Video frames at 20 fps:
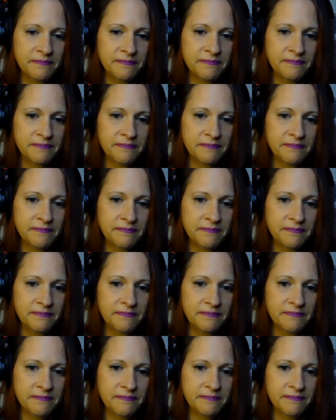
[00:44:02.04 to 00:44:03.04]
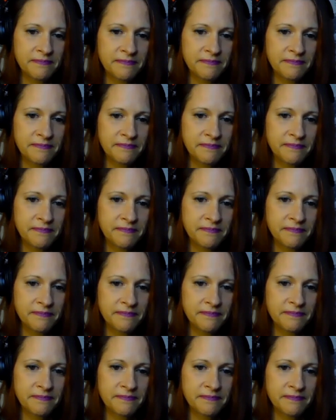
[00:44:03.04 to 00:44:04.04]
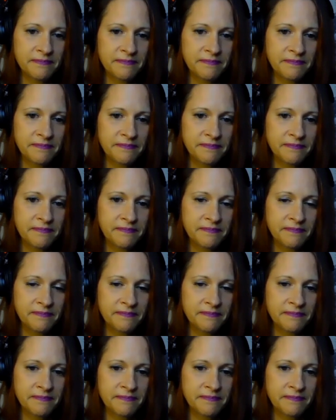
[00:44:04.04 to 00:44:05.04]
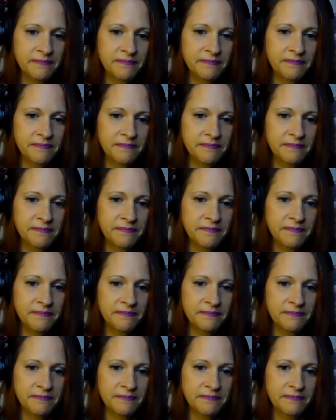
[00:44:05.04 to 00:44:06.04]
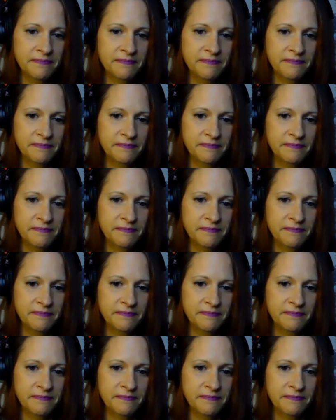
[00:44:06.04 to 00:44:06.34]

No words are spoken by the person on screen.